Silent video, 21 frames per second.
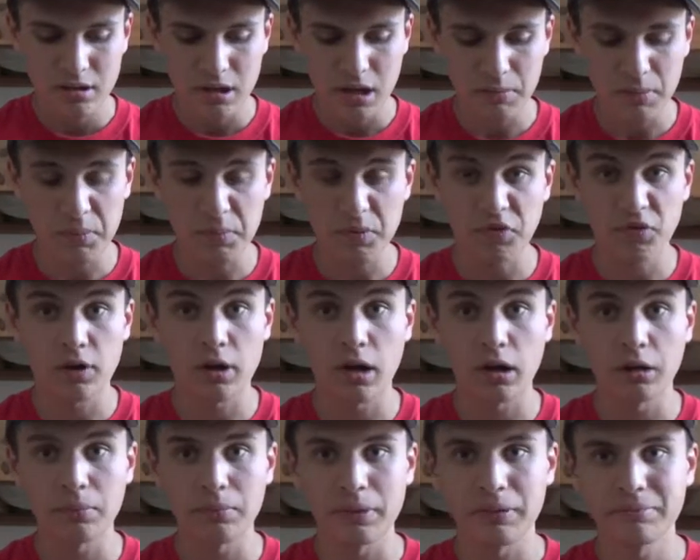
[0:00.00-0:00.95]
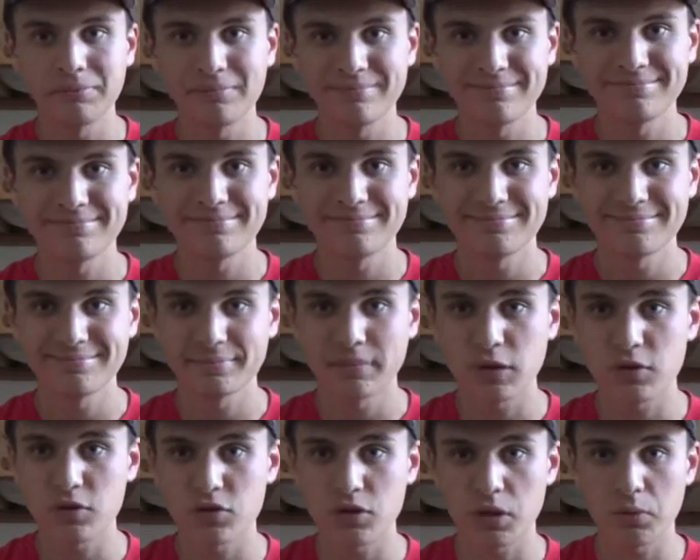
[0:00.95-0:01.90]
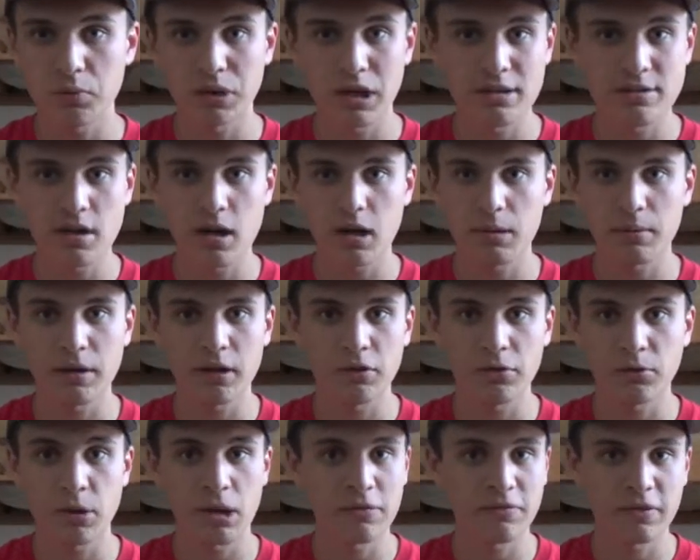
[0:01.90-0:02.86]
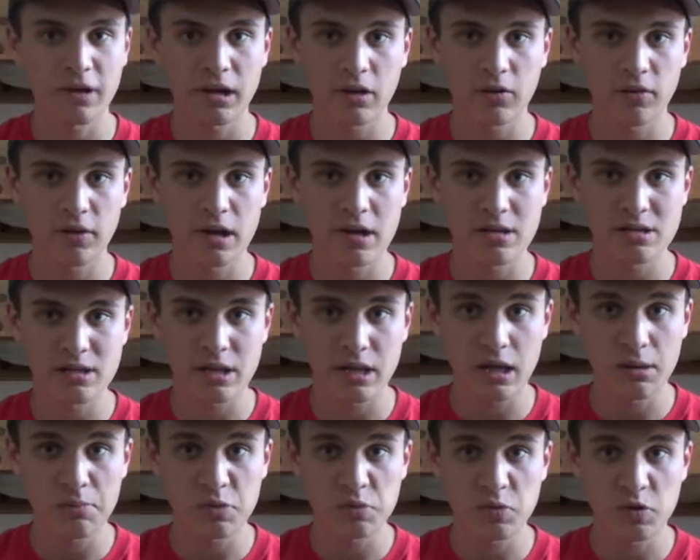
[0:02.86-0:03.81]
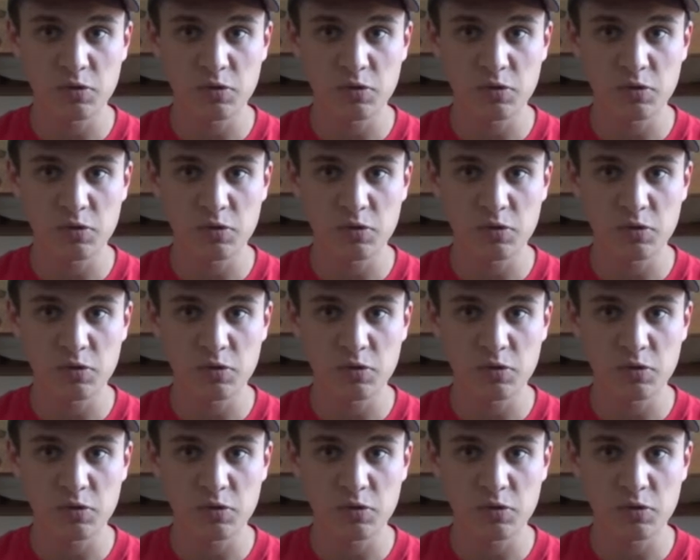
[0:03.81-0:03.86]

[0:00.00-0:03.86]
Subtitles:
I may be wrong, but usually when I talk about great Final Fantasy games,